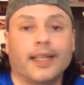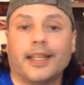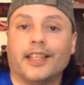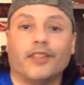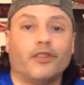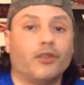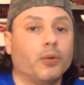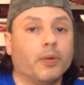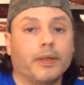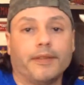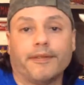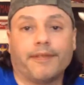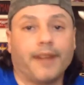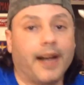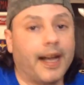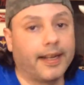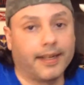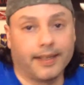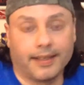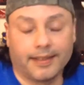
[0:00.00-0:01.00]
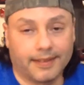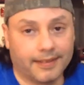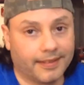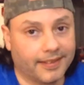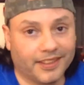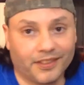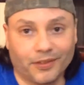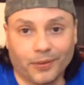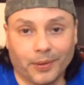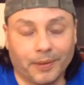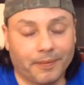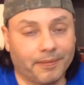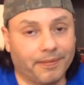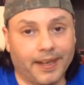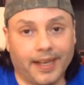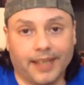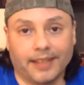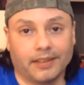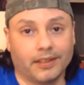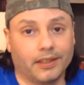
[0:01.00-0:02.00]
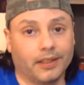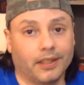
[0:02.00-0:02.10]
It's doing fine. It's doing fine.